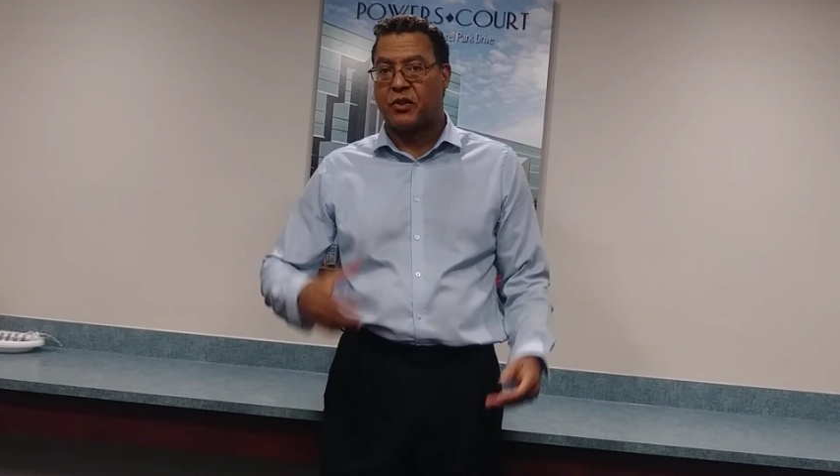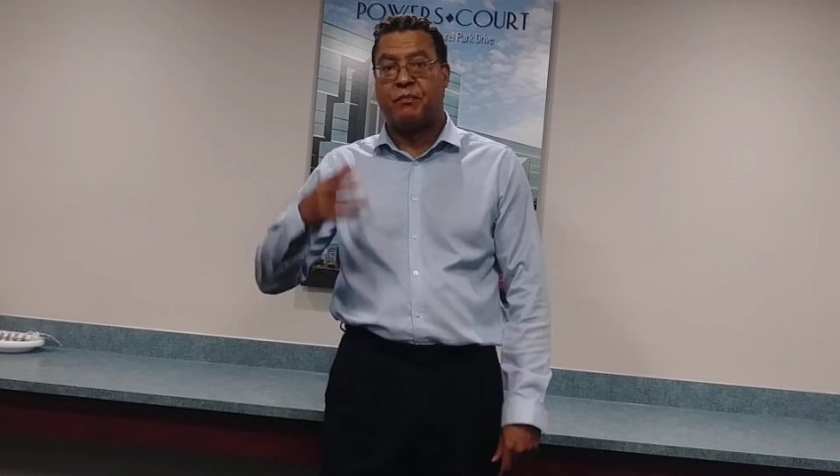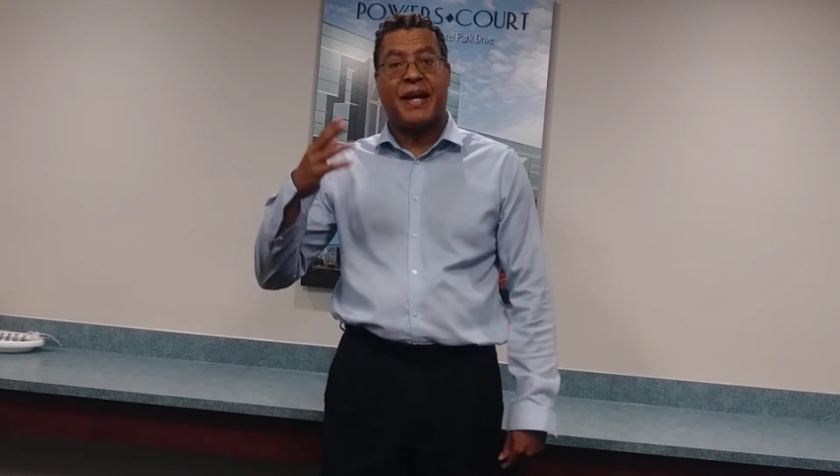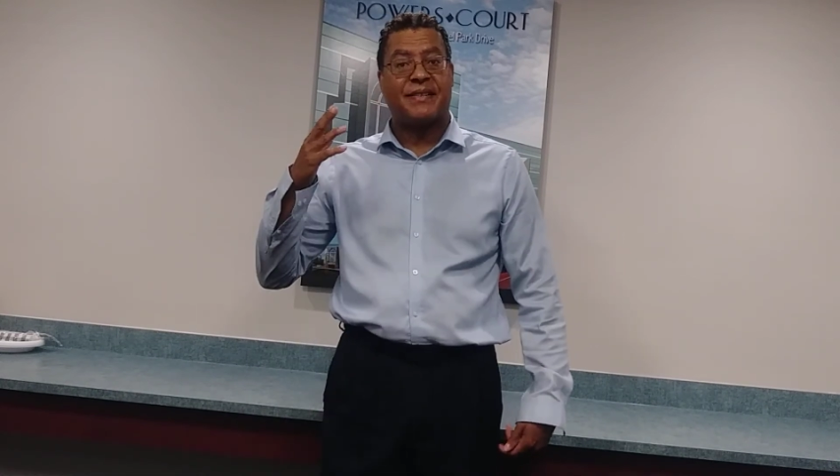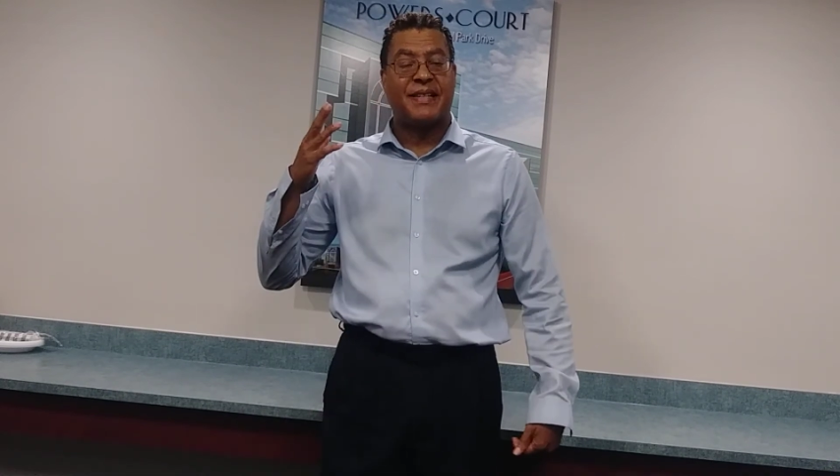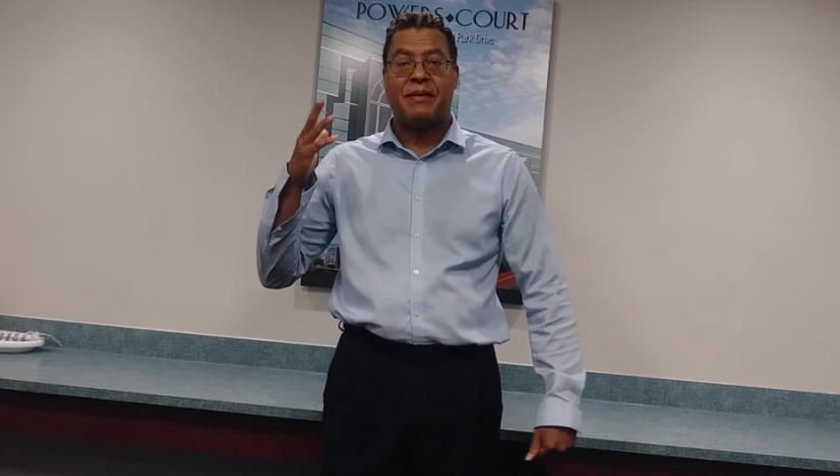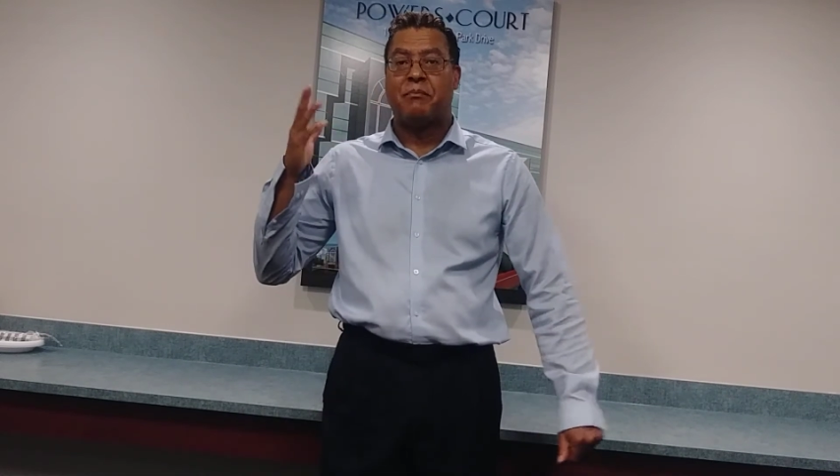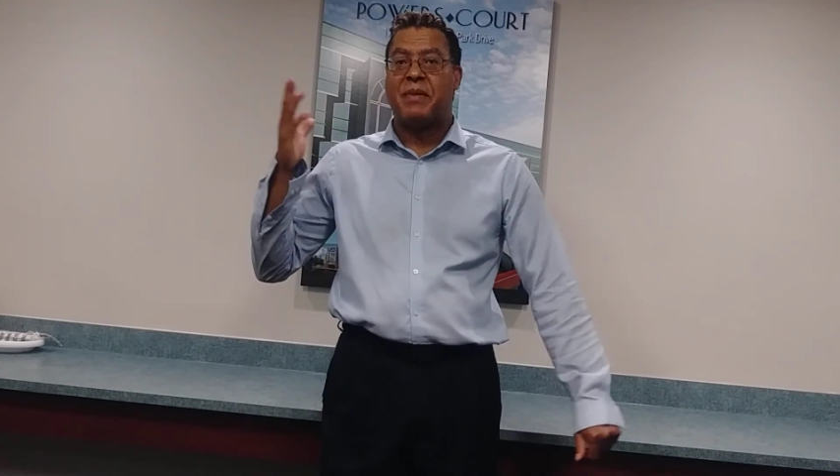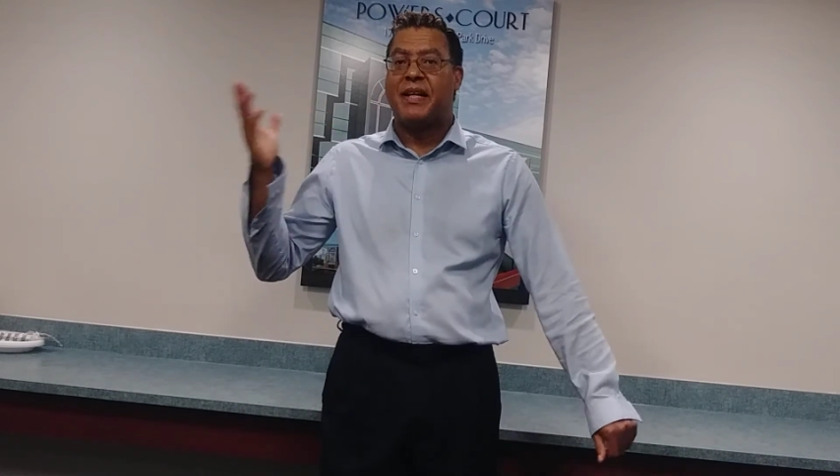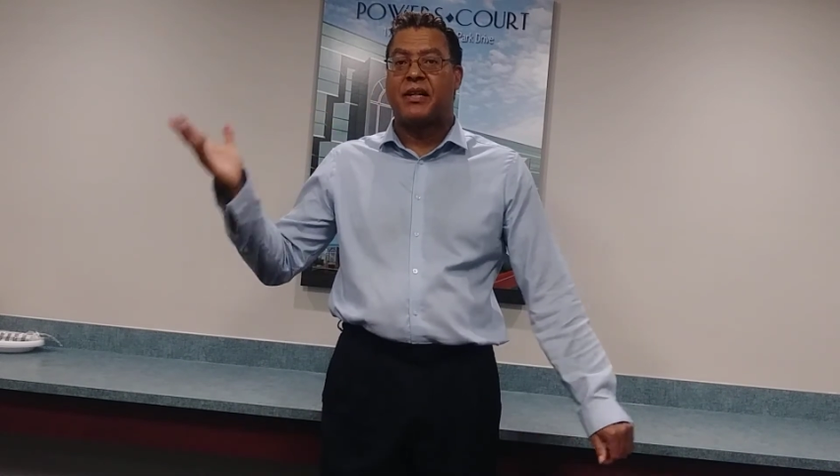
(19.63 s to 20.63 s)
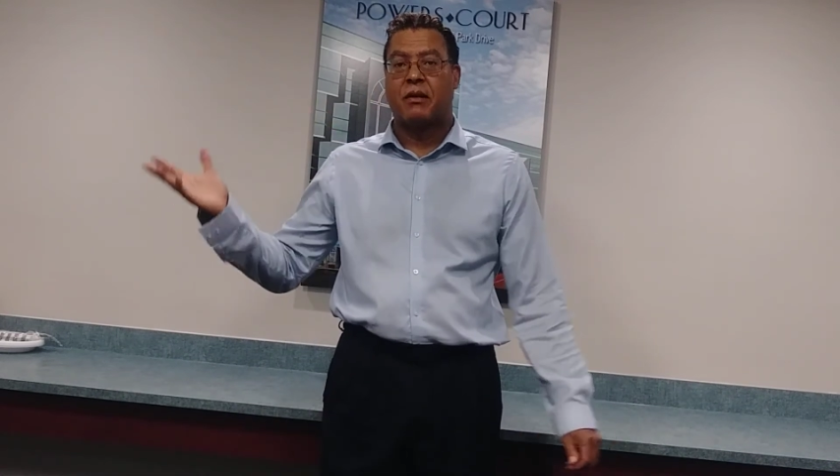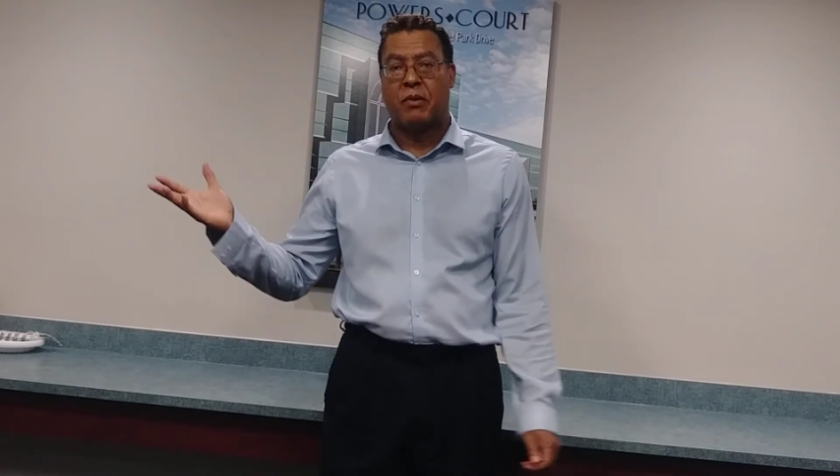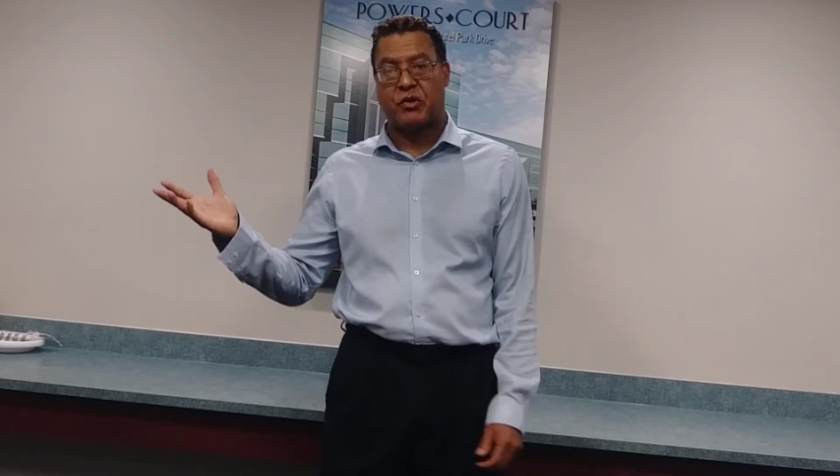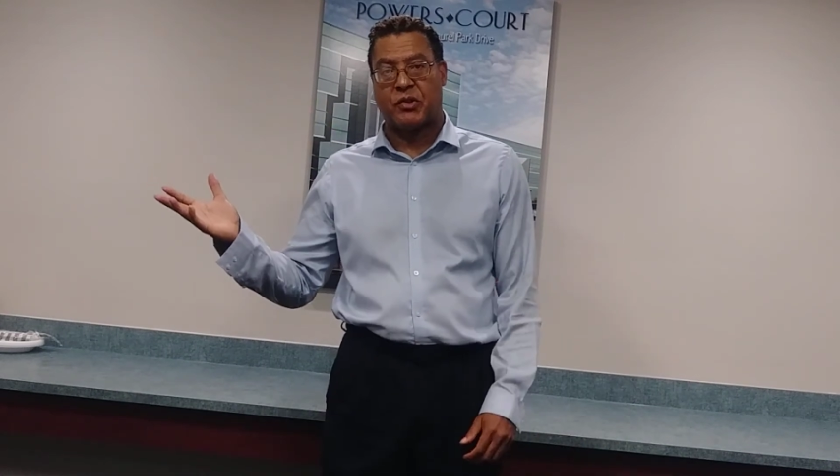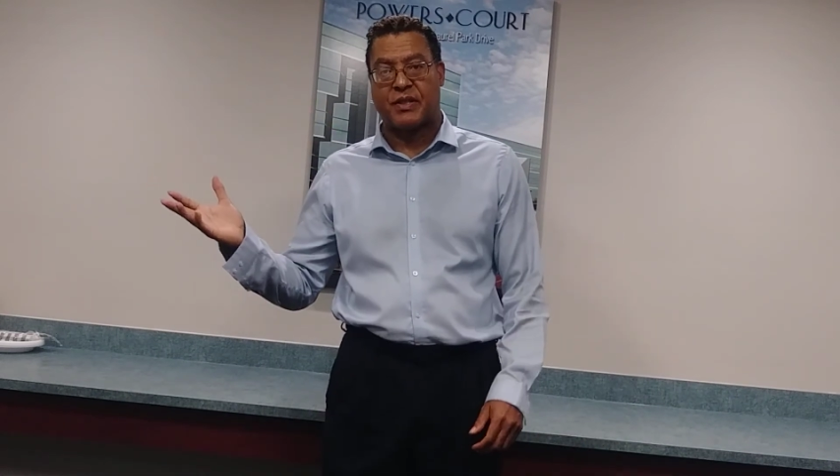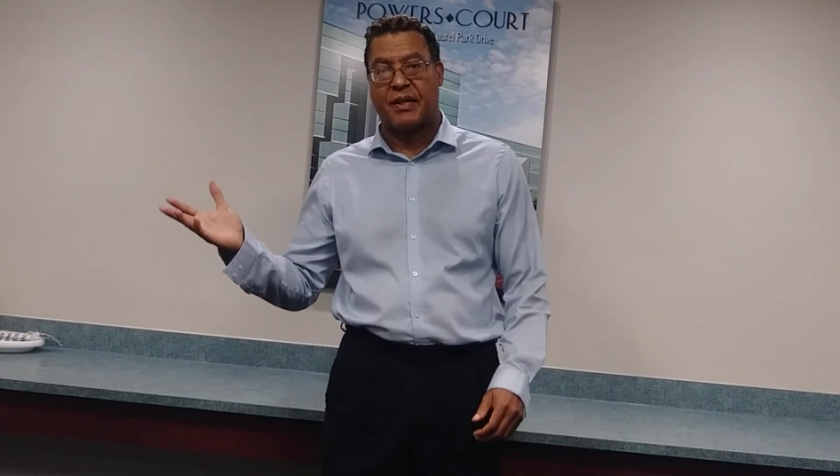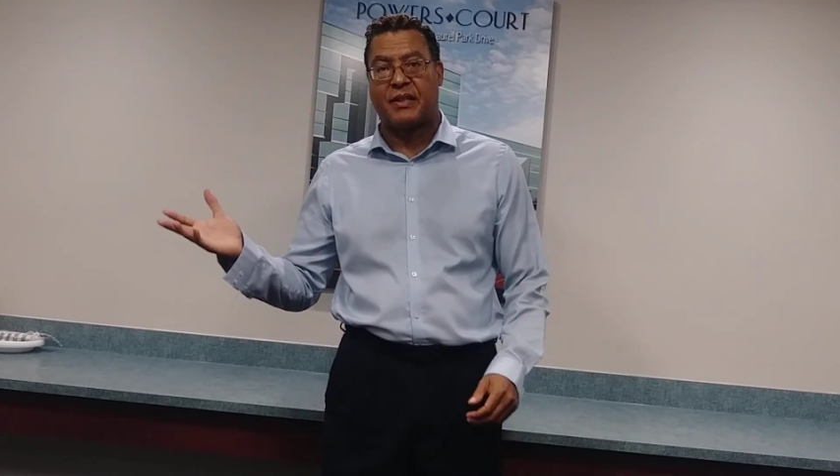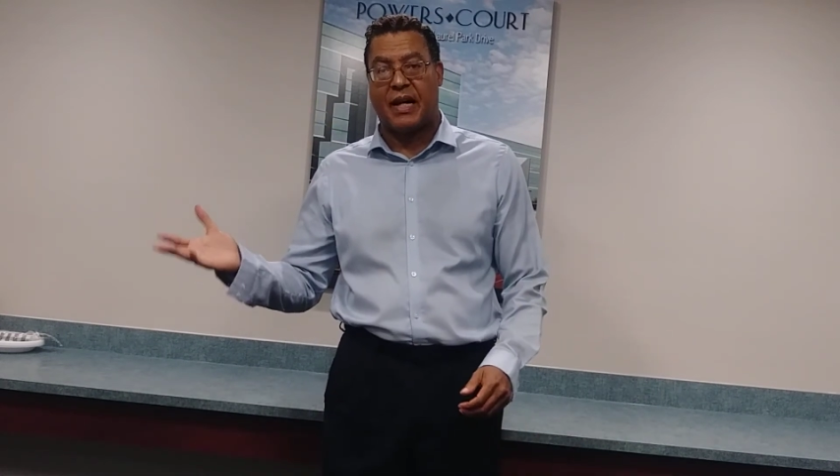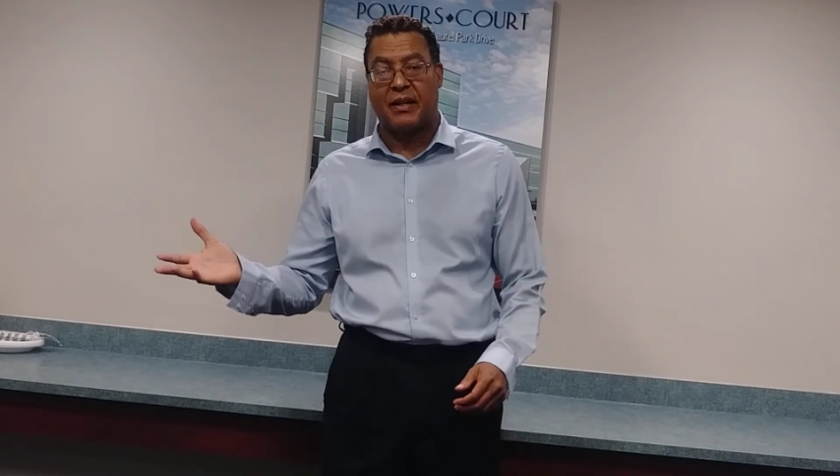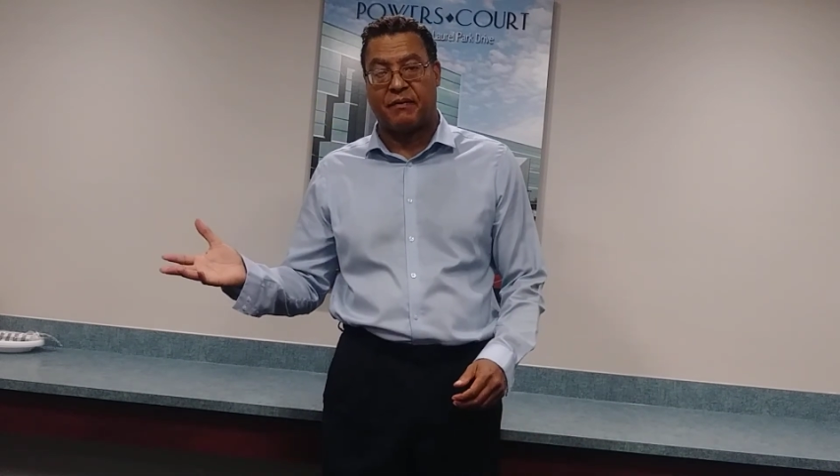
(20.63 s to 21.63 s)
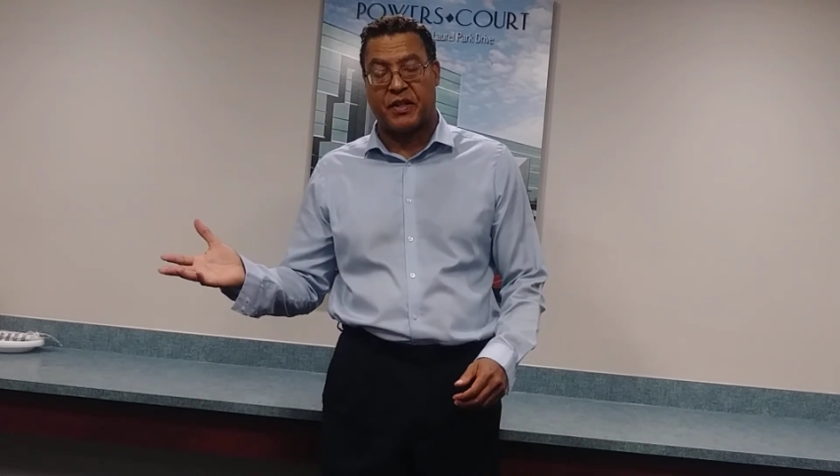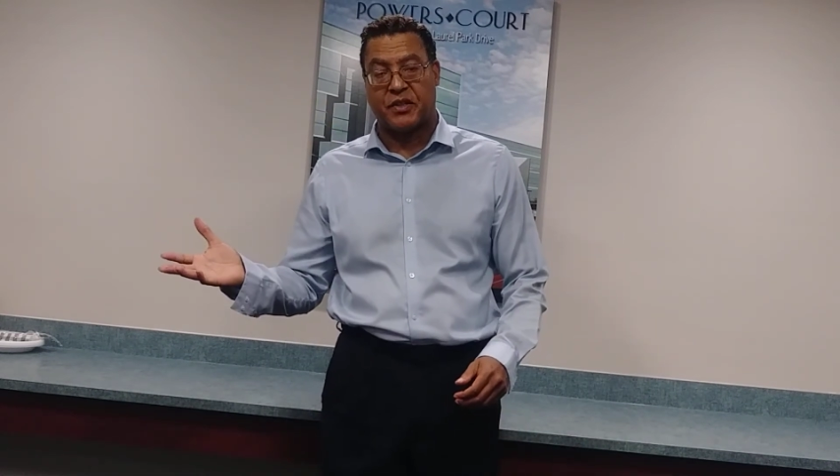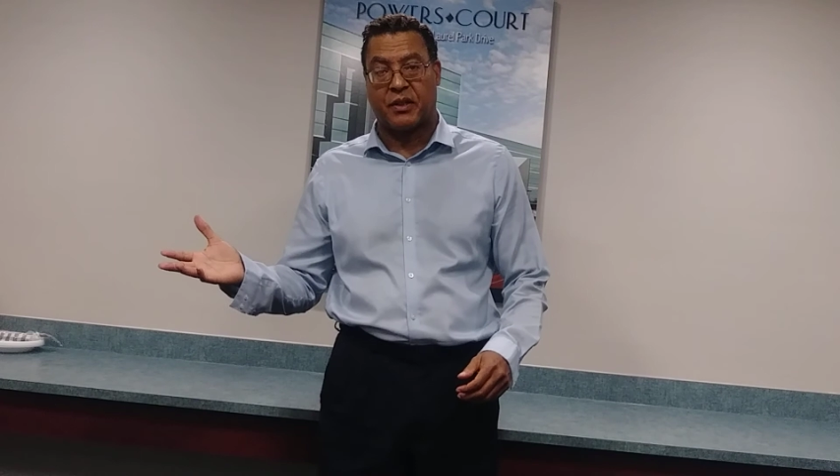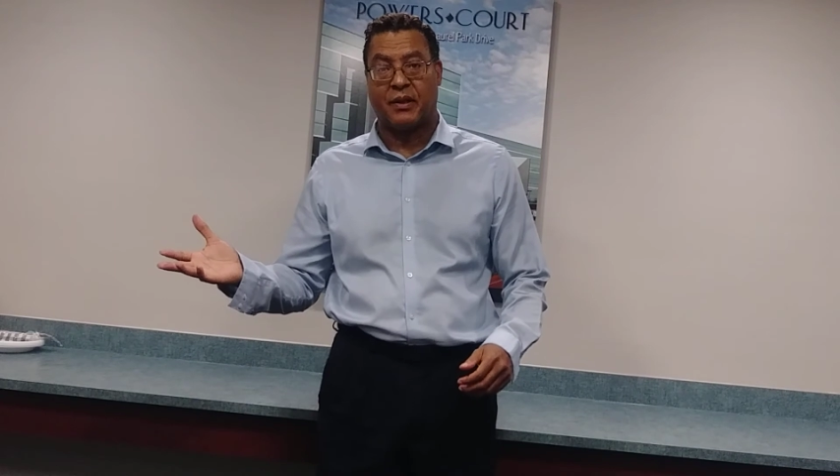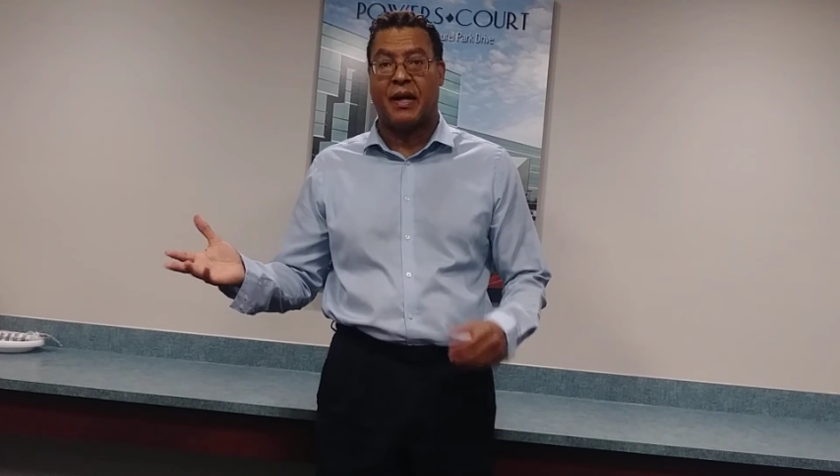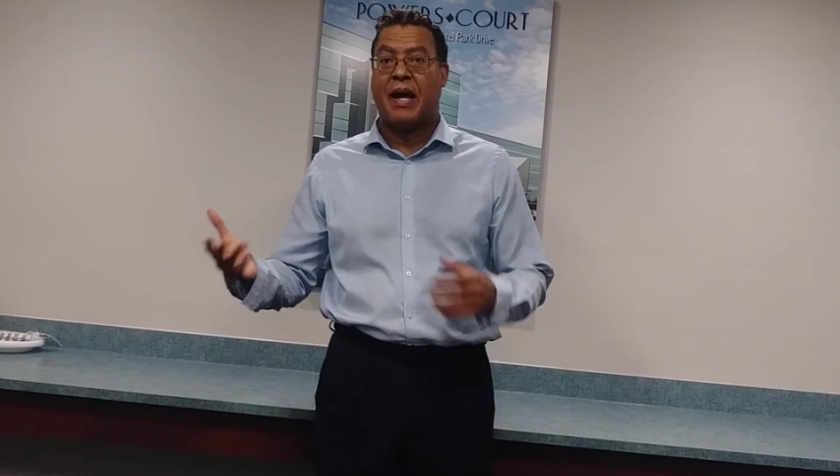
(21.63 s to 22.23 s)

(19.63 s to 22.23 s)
You may see many commercials on television.